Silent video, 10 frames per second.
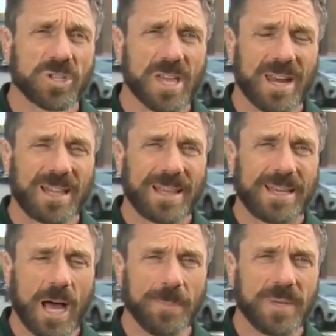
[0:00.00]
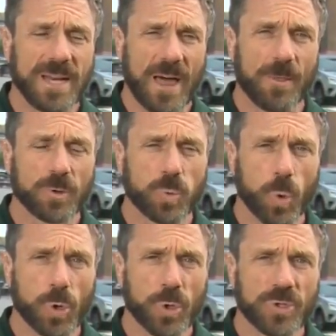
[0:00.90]
We just got a late update on those
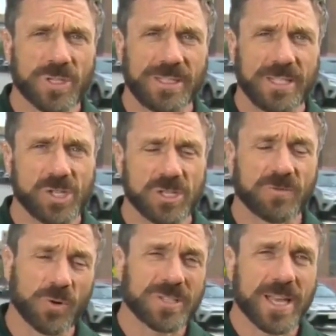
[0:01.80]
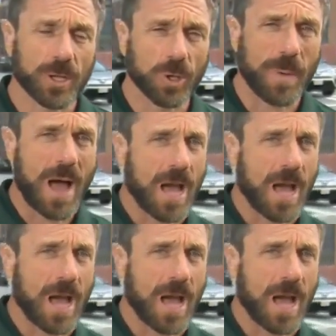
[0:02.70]
workers' conditions. First, take a look